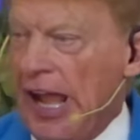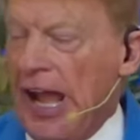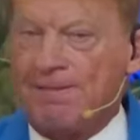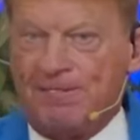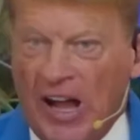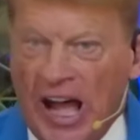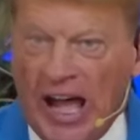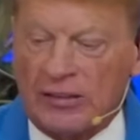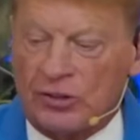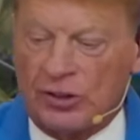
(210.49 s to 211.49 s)
Now, a
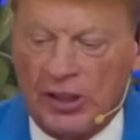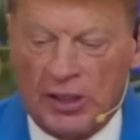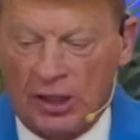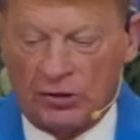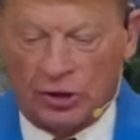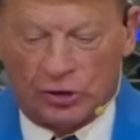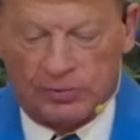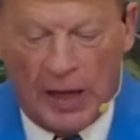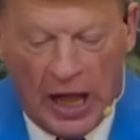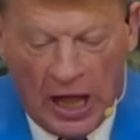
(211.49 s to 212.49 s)
fox is a
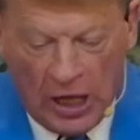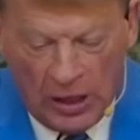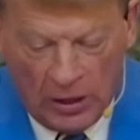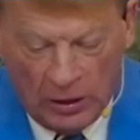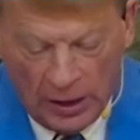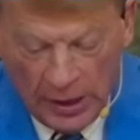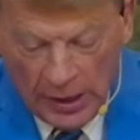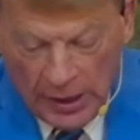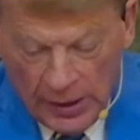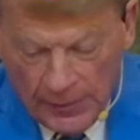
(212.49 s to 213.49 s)
small
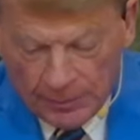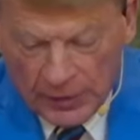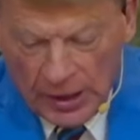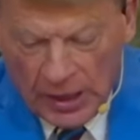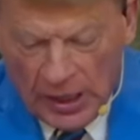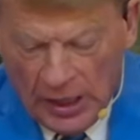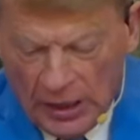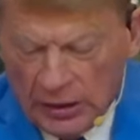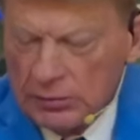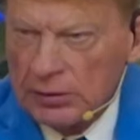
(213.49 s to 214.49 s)

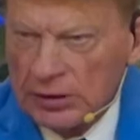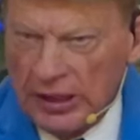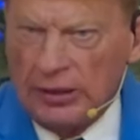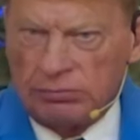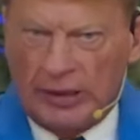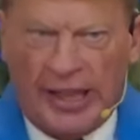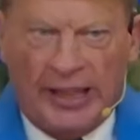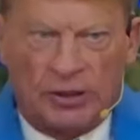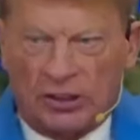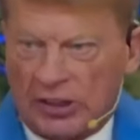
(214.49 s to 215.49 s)
little
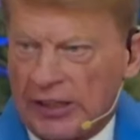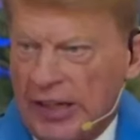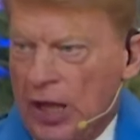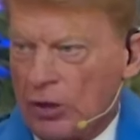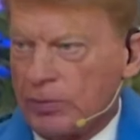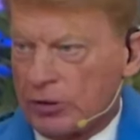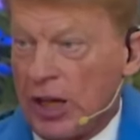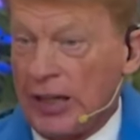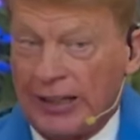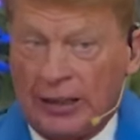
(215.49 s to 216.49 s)
animal. It looks like a dog, but it's a
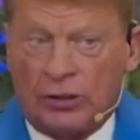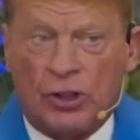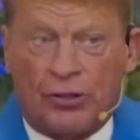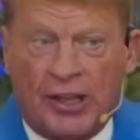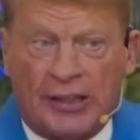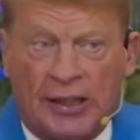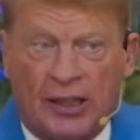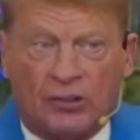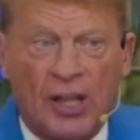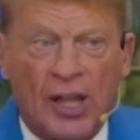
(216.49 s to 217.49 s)
lot littler than you think it
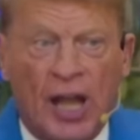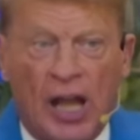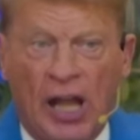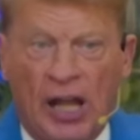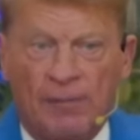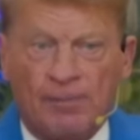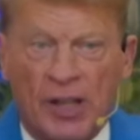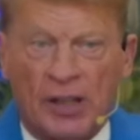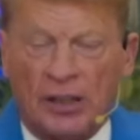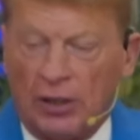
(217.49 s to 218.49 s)
is.
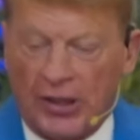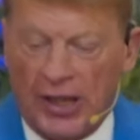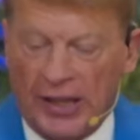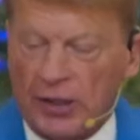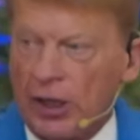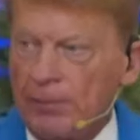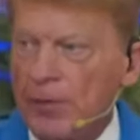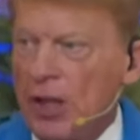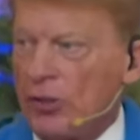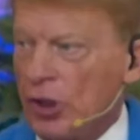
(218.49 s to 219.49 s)
Little thing. They're
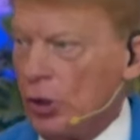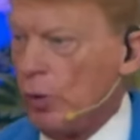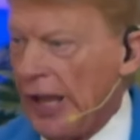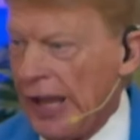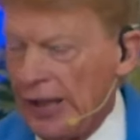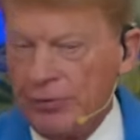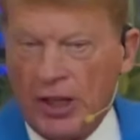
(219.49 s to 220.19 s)
red.